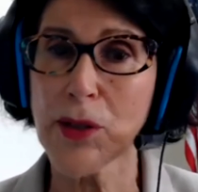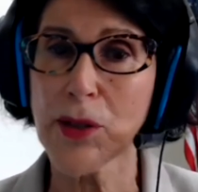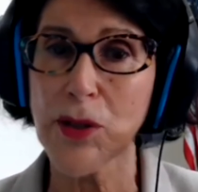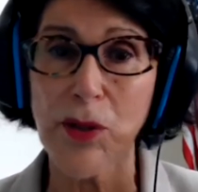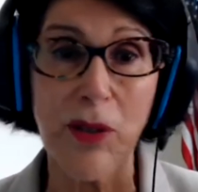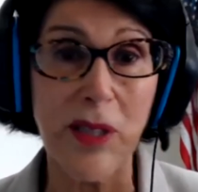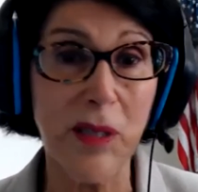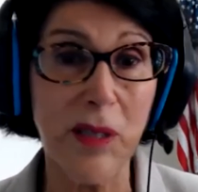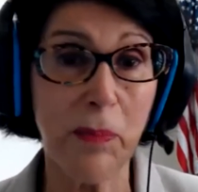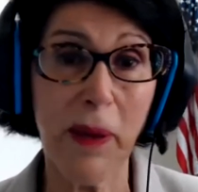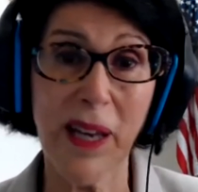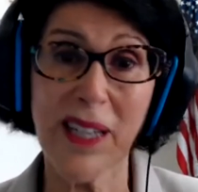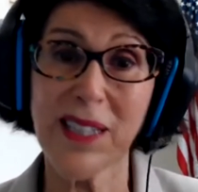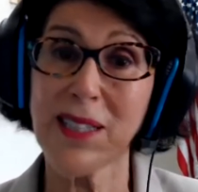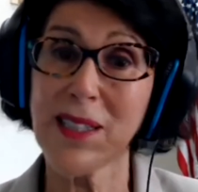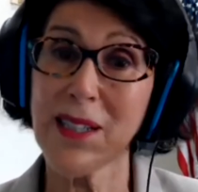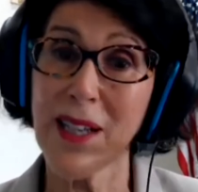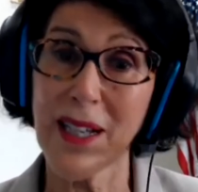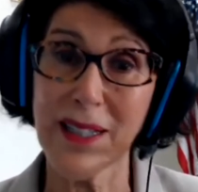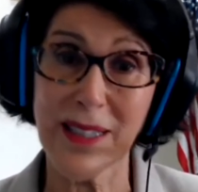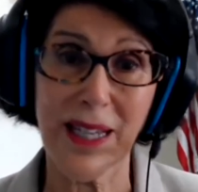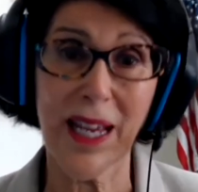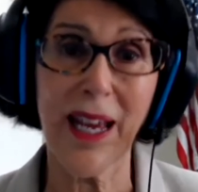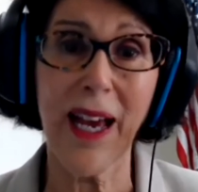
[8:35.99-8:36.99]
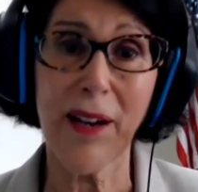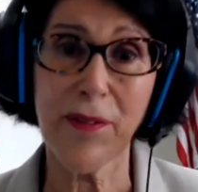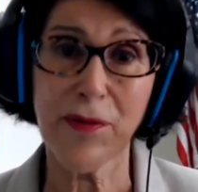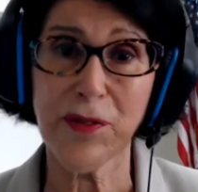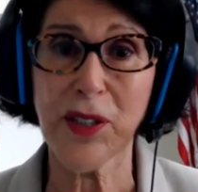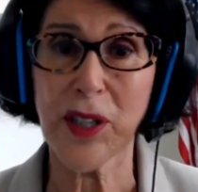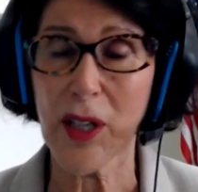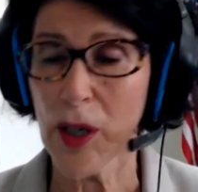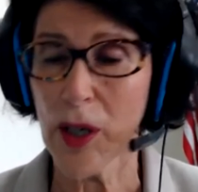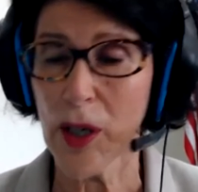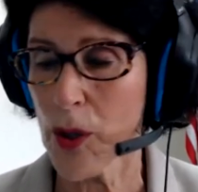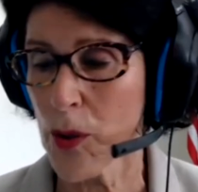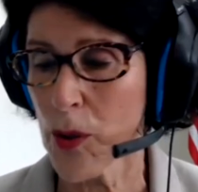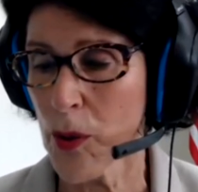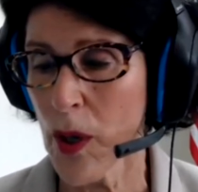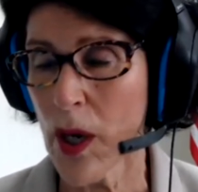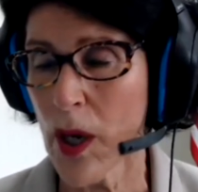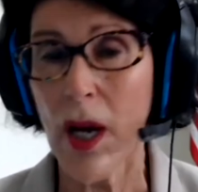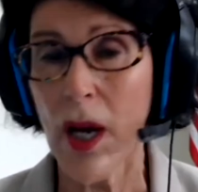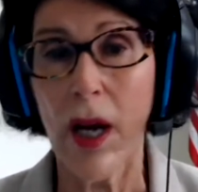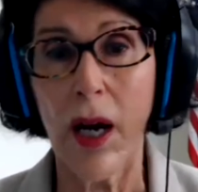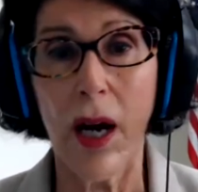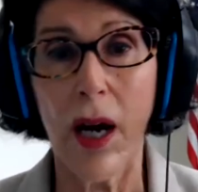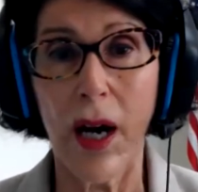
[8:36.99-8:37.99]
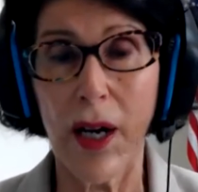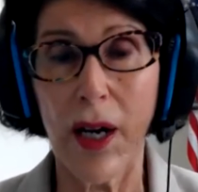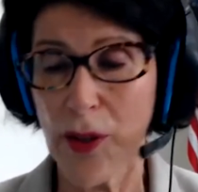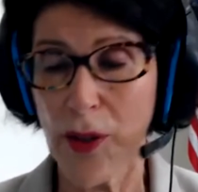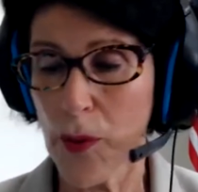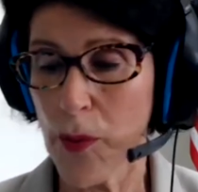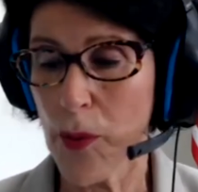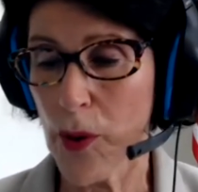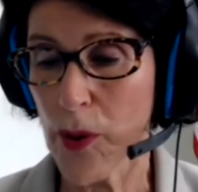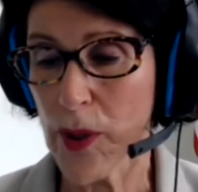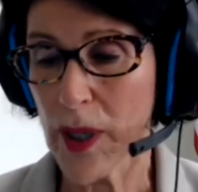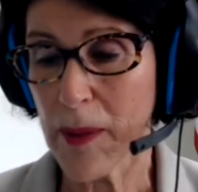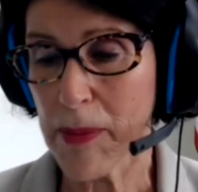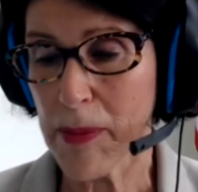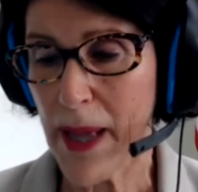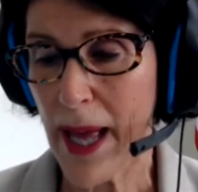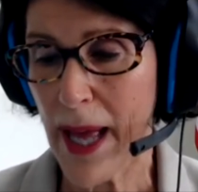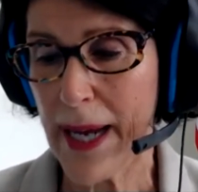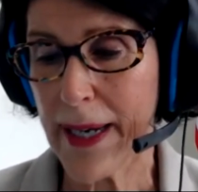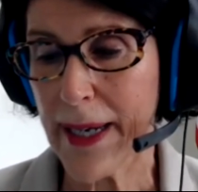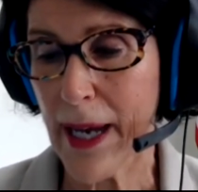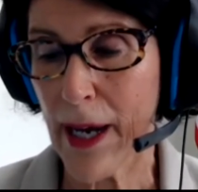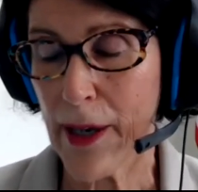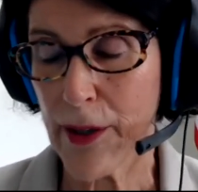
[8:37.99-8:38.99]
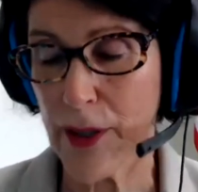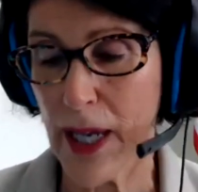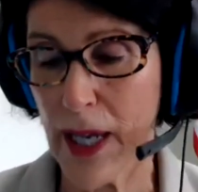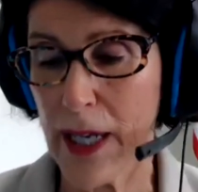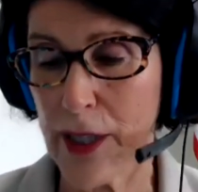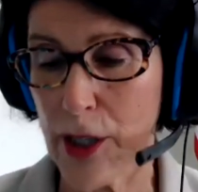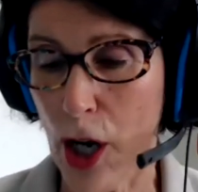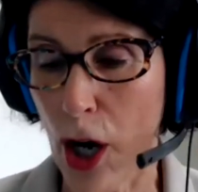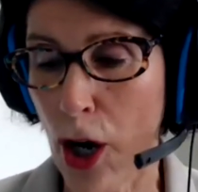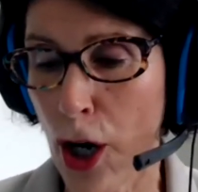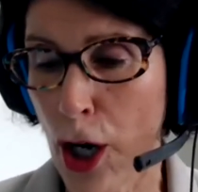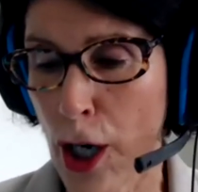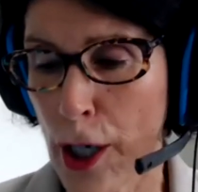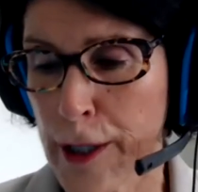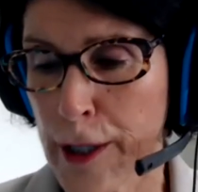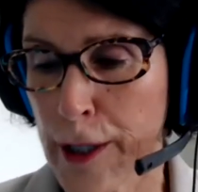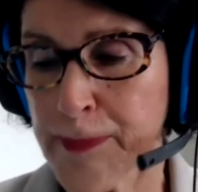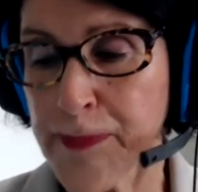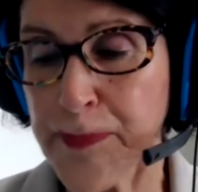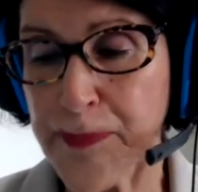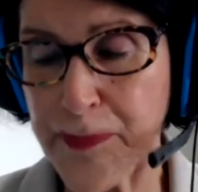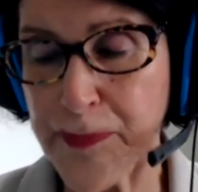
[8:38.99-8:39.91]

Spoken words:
So it's best not to have to go on the rolling blackout at all.